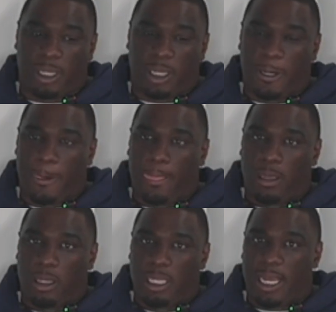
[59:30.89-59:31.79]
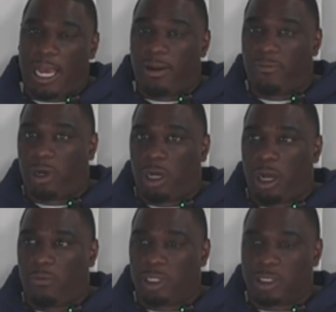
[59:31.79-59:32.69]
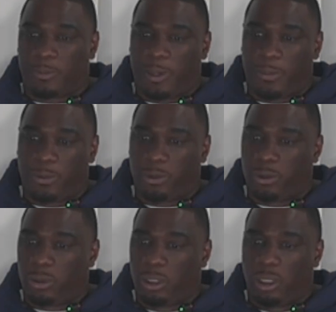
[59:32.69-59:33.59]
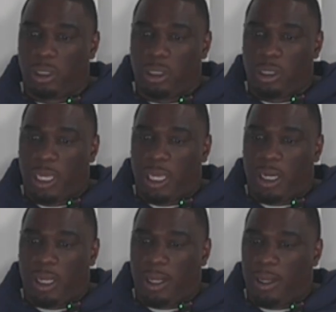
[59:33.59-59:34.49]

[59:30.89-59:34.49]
But yeah, got involved with some people, and